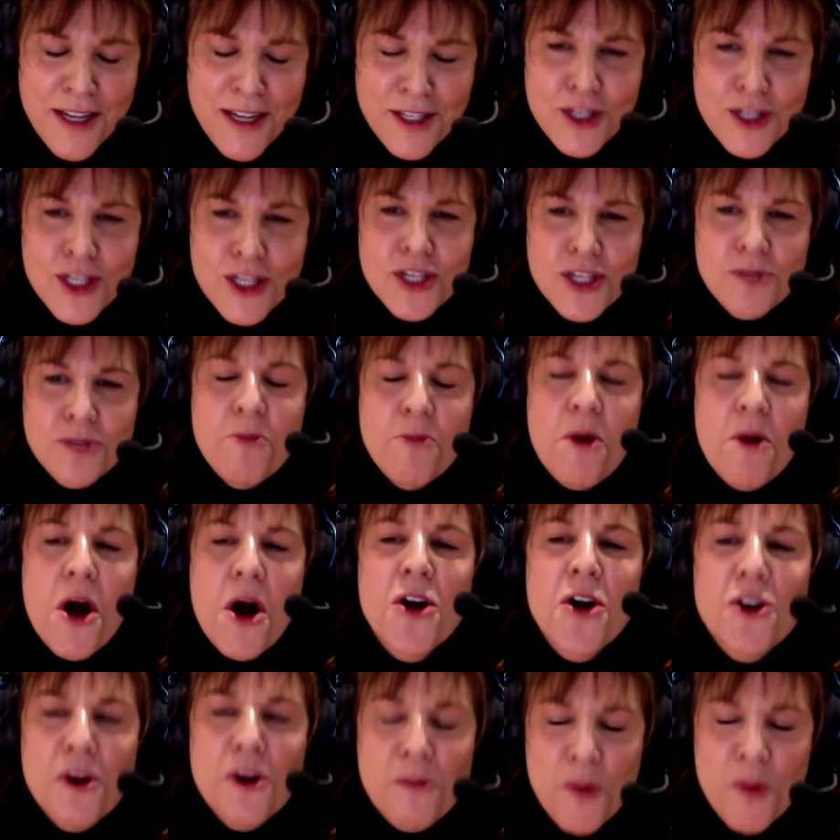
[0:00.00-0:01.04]

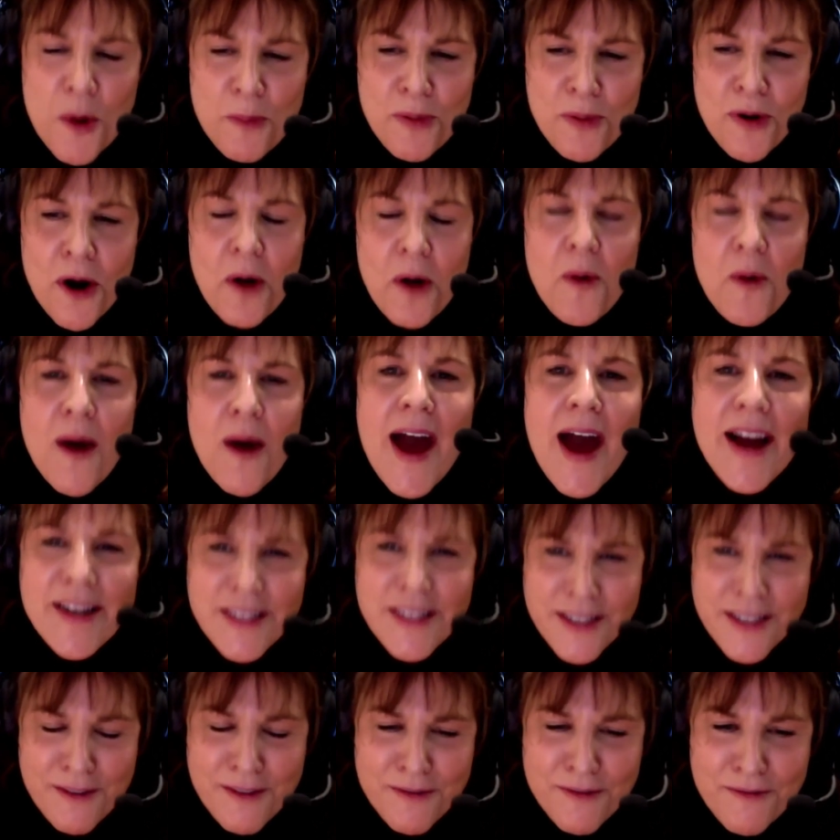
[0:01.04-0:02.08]
smarter, more
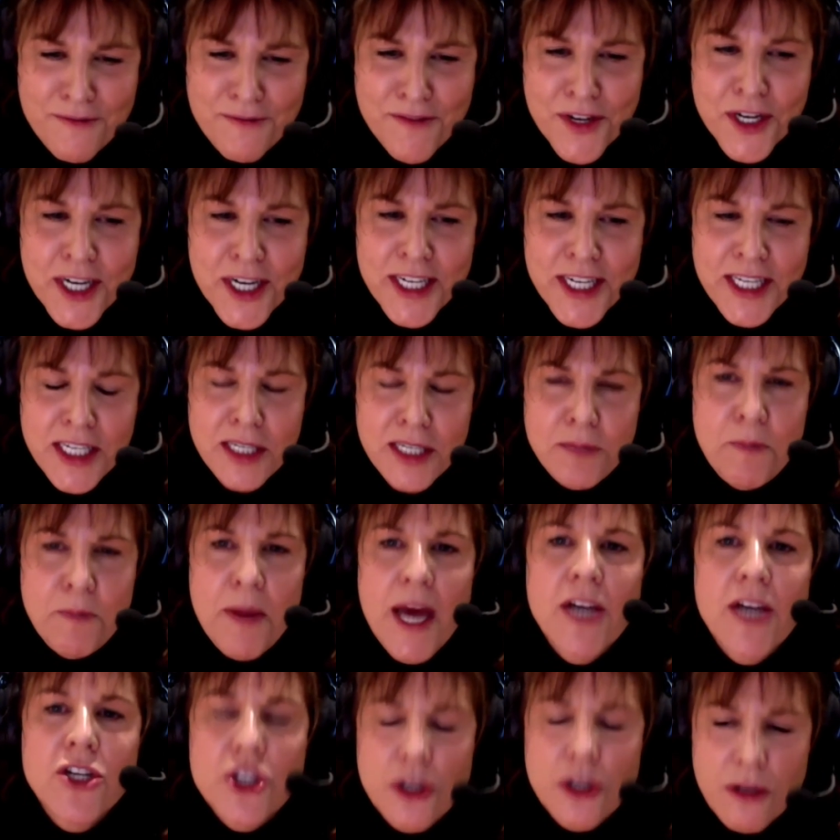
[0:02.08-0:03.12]
proactive, very
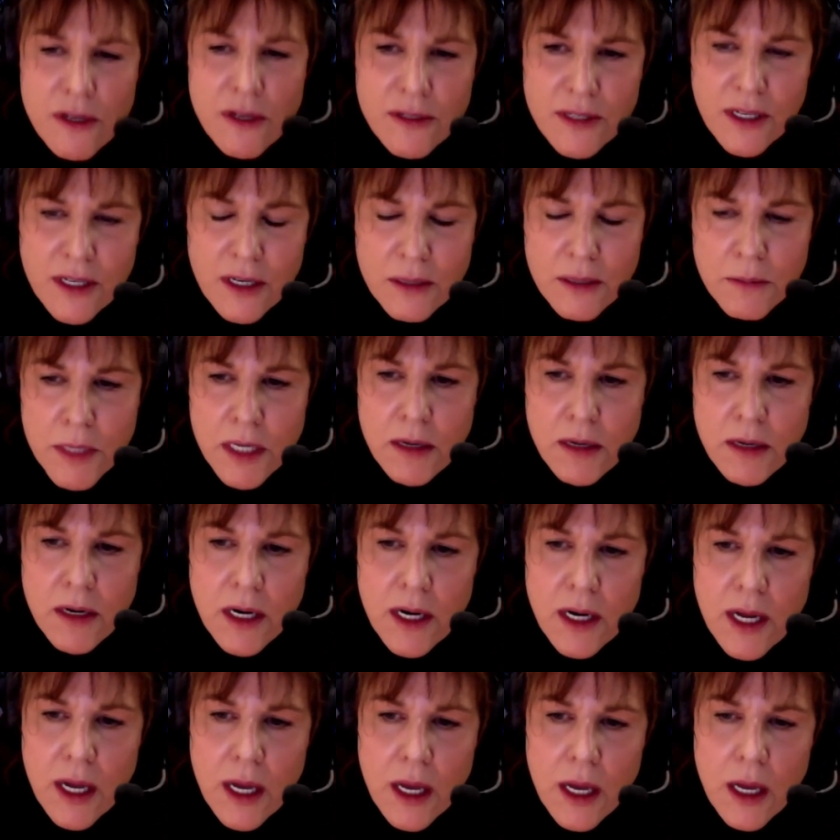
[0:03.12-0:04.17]
special
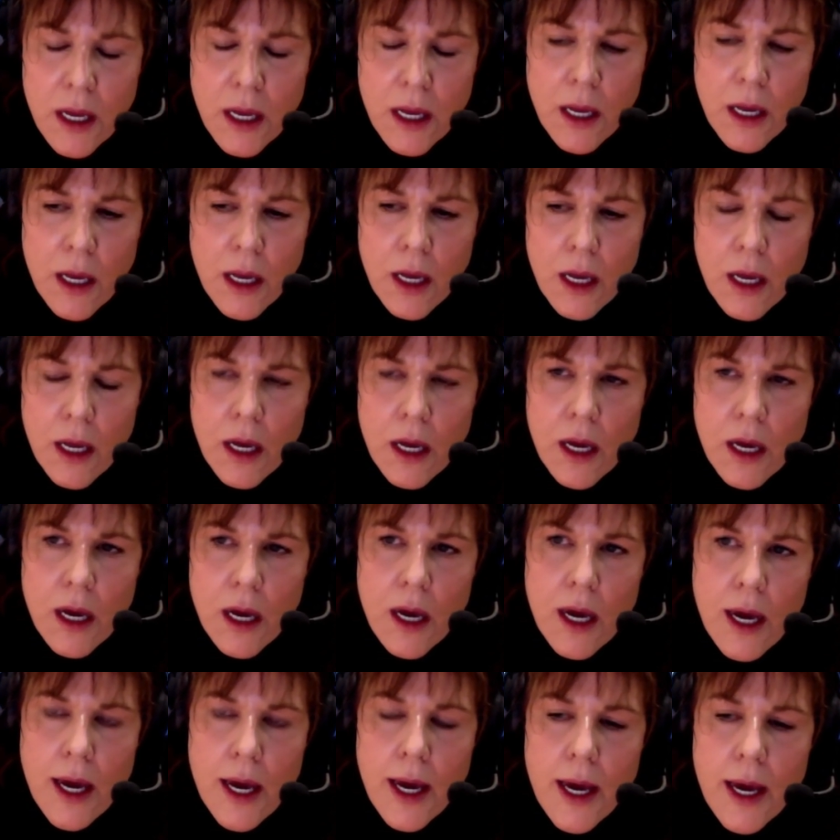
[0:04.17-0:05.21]
community.
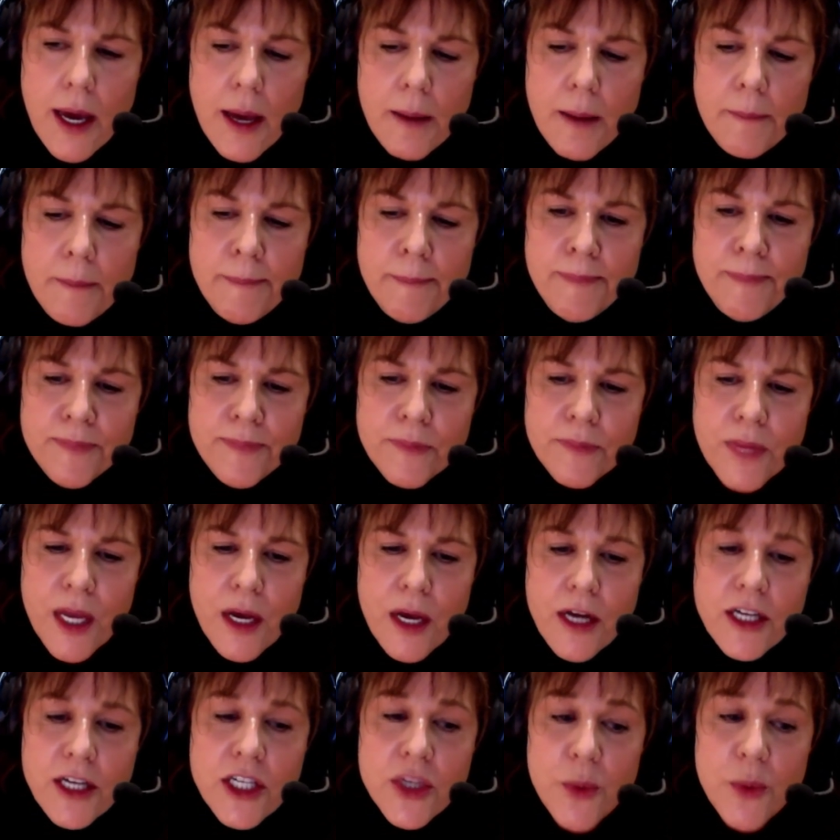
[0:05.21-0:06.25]

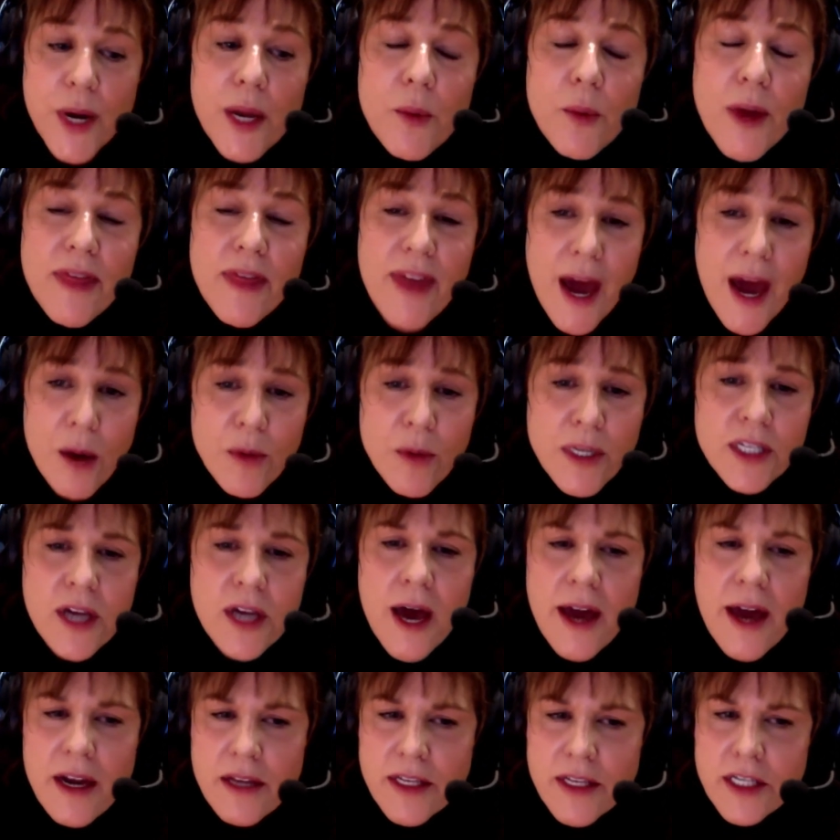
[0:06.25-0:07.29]
So anyway, that was
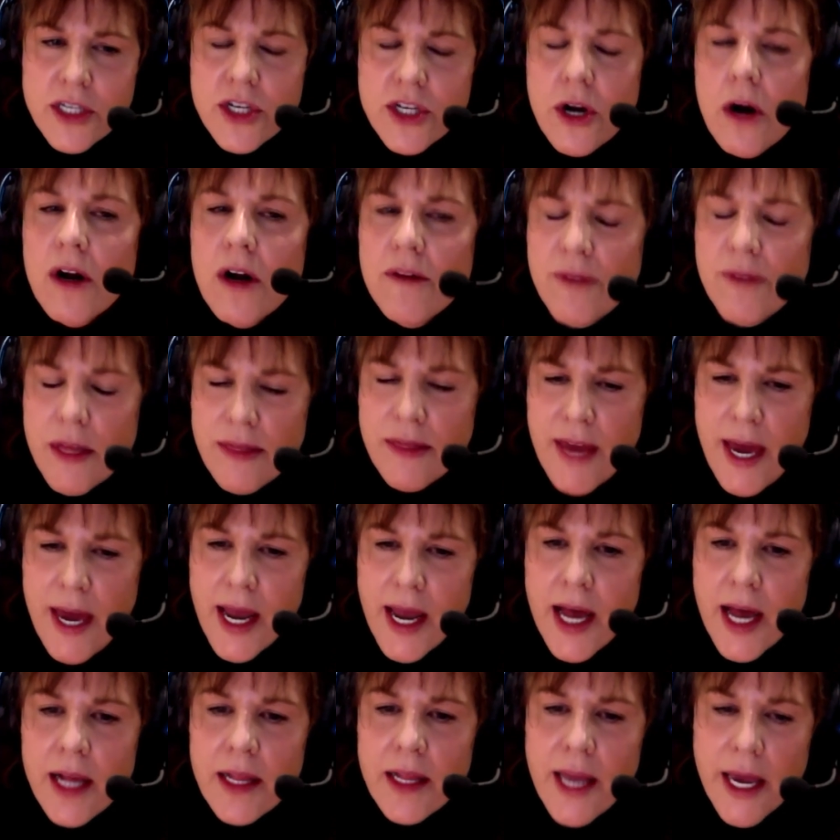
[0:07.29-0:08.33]
kind of the start of it, that
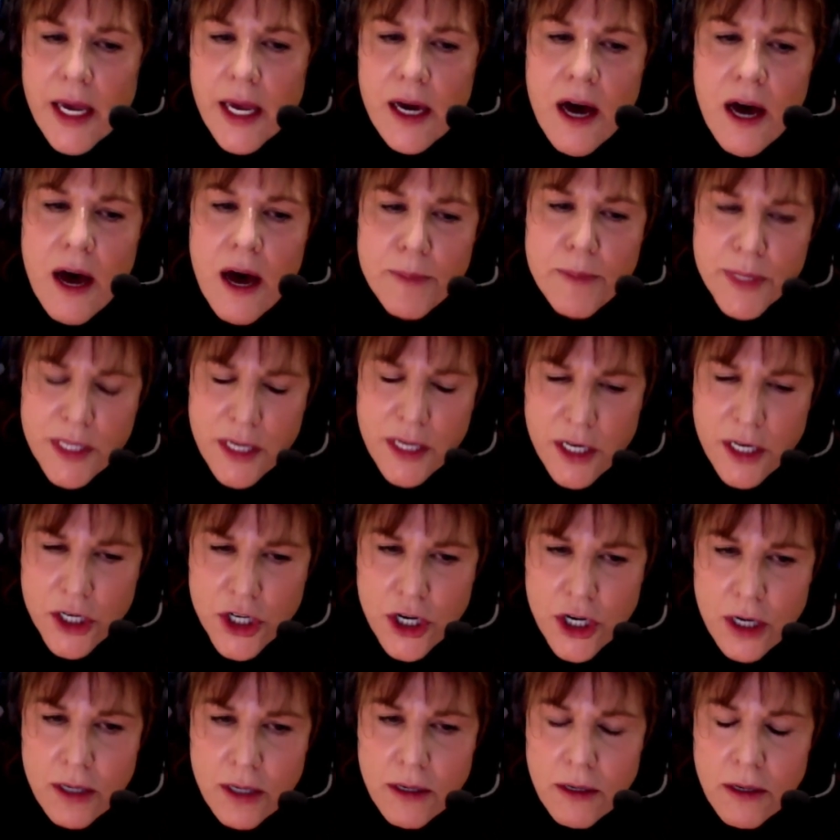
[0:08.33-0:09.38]
LA
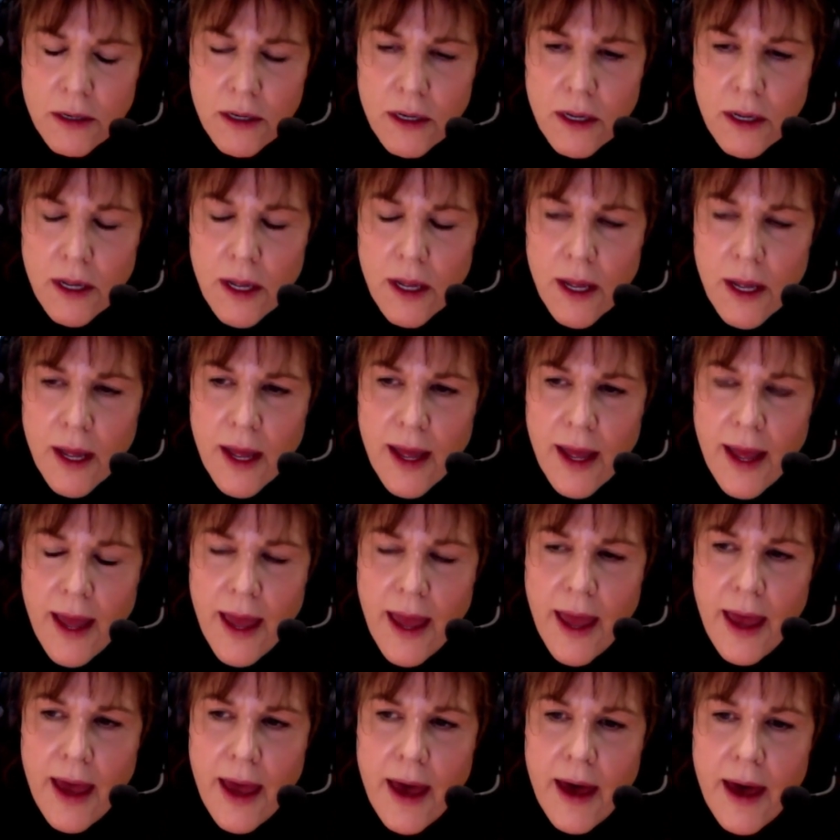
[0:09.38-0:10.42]
competition.
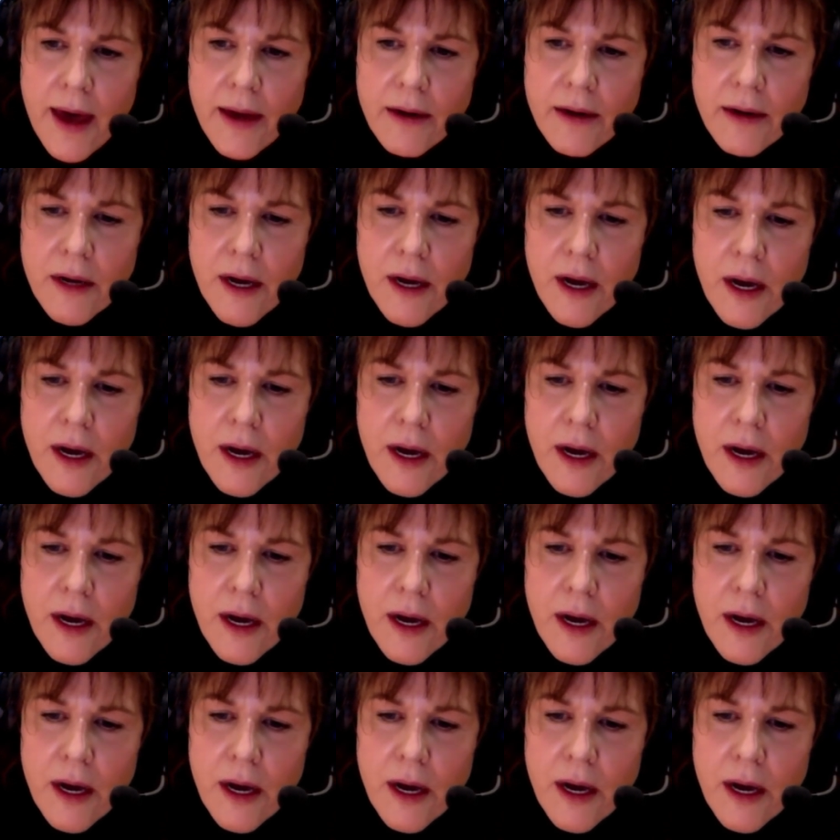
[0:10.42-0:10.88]
And